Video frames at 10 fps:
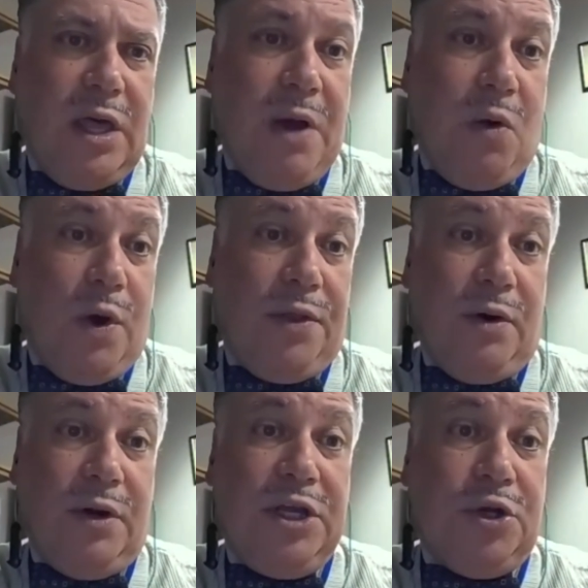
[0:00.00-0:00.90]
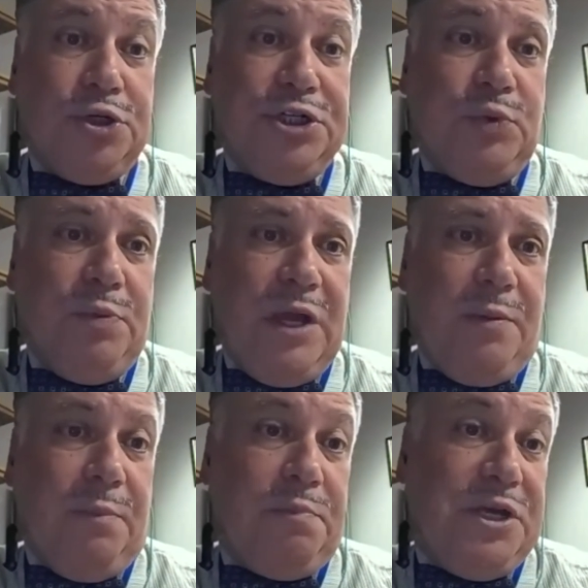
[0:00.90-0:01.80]
about whether he or she would be
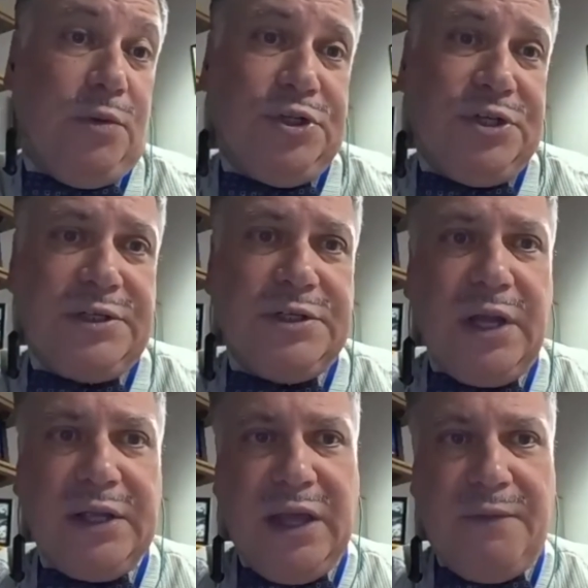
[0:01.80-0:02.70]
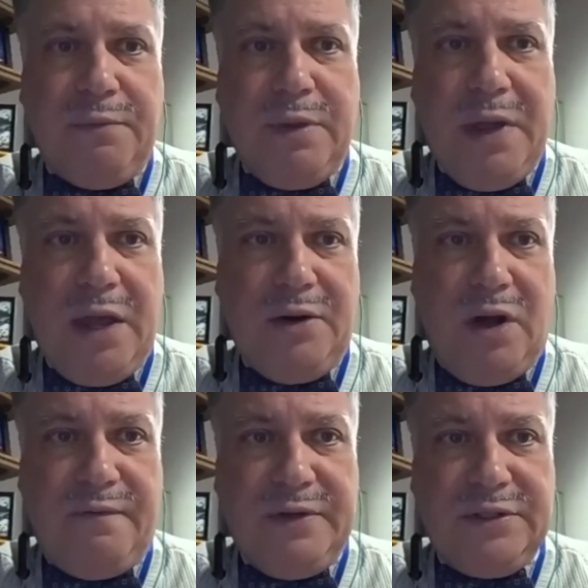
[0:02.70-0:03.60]
able to beat a rejection like that from the patent
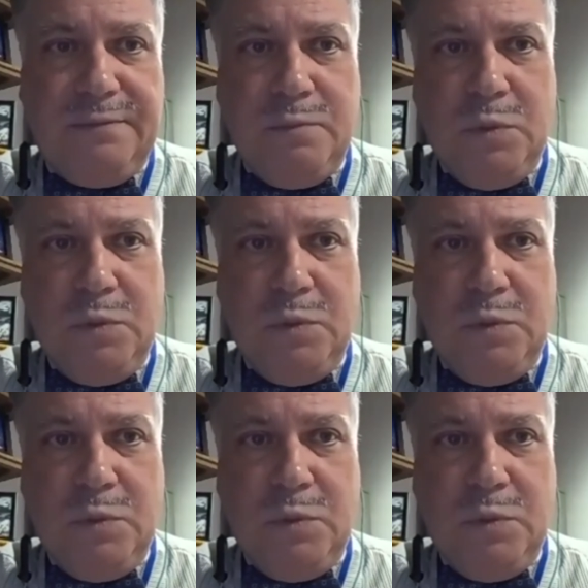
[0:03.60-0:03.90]
office.